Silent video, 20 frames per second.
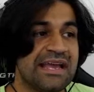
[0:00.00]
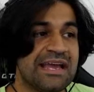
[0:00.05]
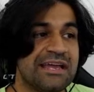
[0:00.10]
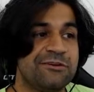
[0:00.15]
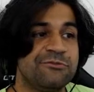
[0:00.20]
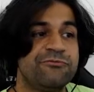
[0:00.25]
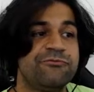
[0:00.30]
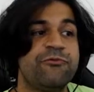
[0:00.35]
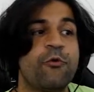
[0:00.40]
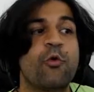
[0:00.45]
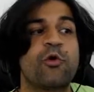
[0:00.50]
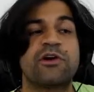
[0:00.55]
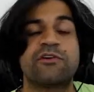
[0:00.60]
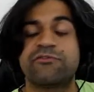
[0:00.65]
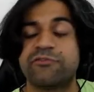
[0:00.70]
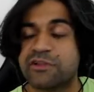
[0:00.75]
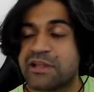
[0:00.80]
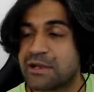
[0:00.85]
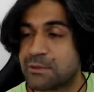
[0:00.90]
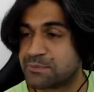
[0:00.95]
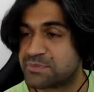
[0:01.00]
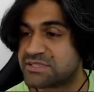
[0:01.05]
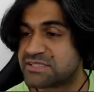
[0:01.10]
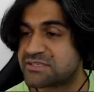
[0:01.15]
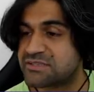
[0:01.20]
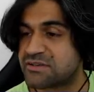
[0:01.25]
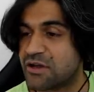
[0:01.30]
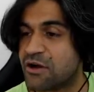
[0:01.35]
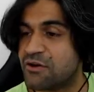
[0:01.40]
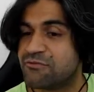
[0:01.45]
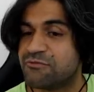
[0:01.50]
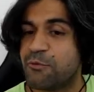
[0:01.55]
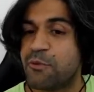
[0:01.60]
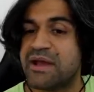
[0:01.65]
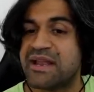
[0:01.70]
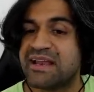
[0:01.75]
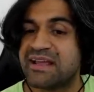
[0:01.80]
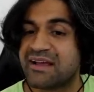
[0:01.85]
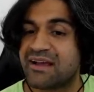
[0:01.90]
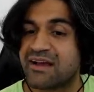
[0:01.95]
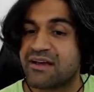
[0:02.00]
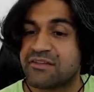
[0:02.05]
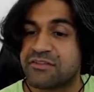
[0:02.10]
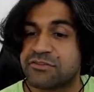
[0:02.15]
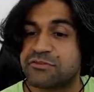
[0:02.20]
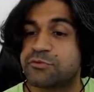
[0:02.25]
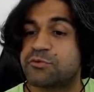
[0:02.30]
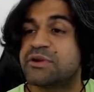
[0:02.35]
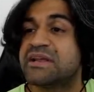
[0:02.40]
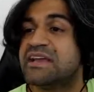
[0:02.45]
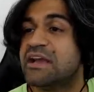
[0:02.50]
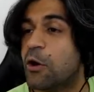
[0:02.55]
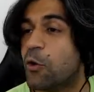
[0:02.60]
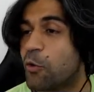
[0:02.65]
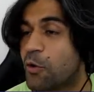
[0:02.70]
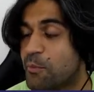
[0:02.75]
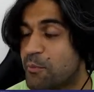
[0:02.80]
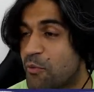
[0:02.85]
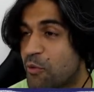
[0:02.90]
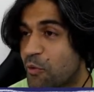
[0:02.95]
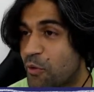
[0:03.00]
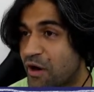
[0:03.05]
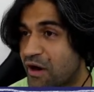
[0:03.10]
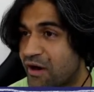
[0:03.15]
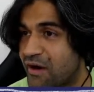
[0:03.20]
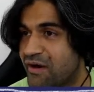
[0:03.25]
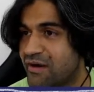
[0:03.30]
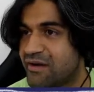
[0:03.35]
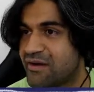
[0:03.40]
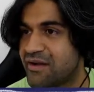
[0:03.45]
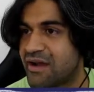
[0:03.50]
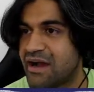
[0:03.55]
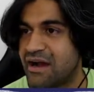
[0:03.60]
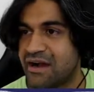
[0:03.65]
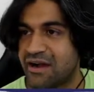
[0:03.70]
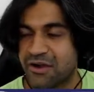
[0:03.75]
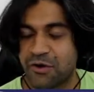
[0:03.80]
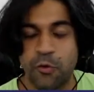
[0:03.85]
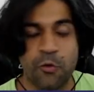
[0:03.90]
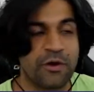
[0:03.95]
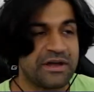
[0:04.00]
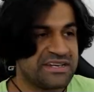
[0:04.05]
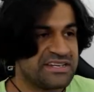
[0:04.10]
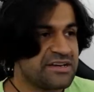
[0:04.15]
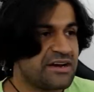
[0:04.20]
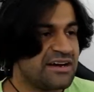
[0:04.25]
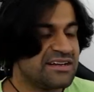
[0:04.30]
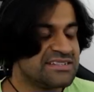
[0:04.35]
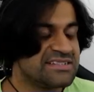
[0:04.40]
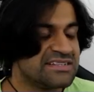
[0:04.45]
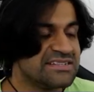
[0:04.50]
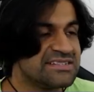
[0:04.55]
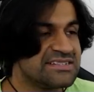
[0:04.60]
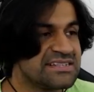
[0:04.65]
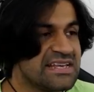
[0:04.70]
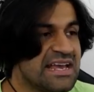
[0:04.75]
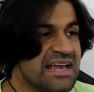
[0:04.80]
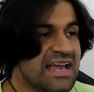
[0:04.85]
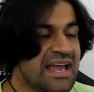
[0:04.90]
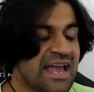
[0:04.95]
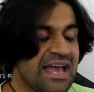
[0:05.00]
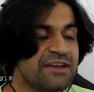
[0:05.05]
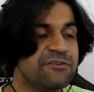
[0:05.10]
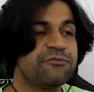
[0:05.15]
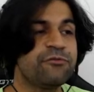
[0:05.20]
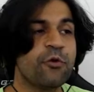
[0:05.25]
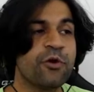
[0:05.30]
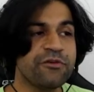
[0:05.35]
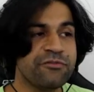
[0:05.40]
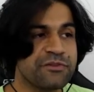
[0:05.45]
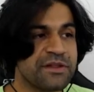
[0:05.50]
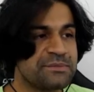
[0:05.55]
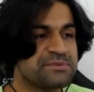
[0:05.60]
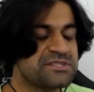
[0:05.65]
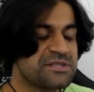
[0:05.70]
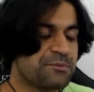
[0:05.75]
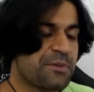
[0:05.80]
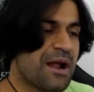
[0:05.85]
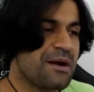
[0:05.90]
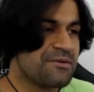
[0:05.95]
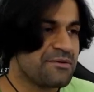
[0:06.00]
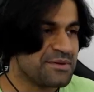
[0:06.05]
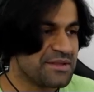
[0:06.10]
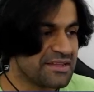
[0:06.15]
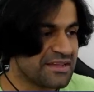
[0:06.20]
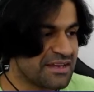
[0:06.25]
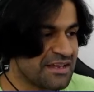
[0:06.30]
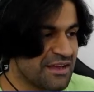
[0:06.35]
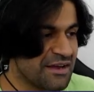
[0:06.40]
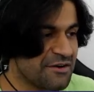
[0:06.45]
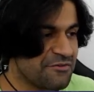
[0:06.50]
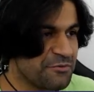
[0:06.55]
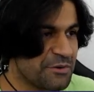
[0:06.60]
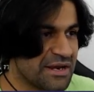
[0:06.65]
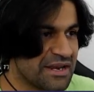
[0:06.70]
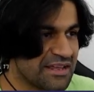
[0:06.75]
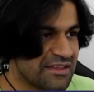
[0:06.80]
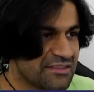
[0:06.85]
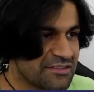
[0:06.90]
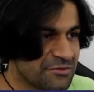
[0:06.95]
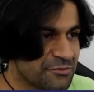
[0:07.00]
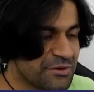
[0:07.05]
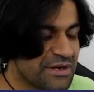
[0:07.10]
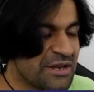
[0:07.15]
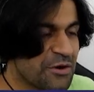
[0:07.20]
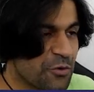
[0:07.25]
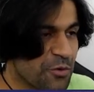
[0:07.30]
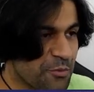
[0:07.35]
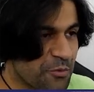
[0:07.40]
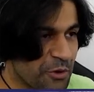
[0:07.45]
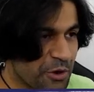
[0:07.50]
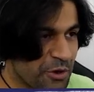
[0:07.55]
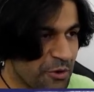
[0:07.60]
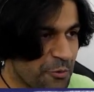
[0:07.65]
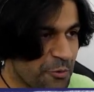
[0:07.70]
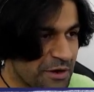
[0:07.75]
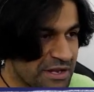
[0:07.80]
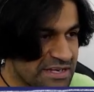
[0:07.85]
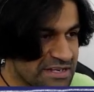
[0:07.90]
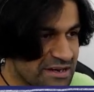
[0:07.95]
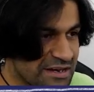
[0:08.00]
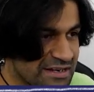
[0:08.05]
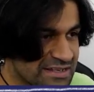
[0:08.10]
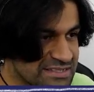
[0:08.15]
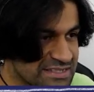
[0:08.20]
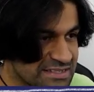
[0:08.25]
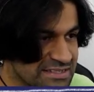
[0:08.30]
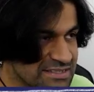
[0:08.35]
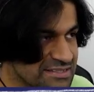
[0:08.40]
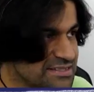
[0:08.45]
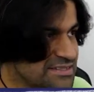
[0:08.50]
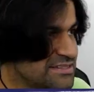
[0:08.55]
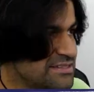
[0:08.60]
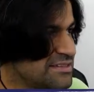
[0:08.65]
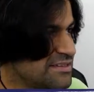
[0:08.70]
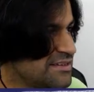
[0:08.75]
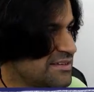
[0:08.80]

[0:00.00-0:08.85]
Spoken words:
in 4 flips of winning 3 or more coin tosses? In 4 flips, the probability of winning 3 or more coin tosses,